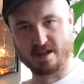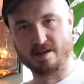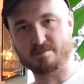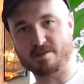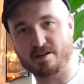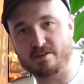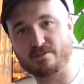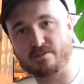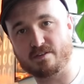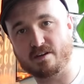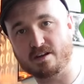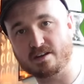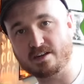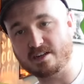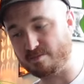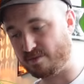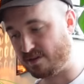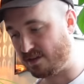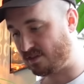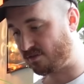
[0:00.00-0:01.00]
that might
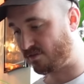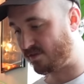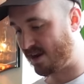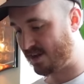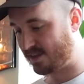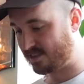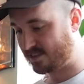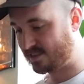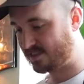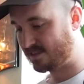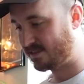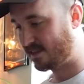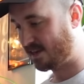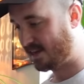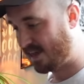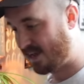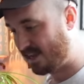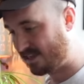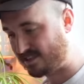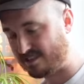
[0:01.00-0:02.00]
finally be the rest, the
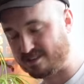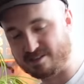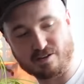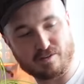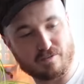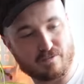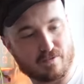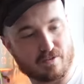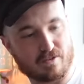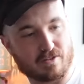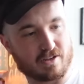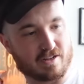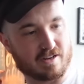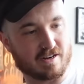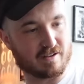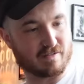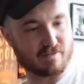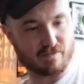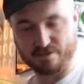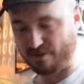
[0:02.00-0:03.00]
last of the
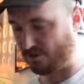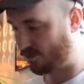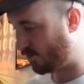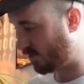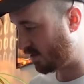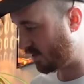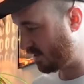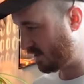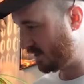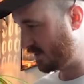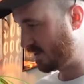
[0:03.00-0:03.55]
cling film.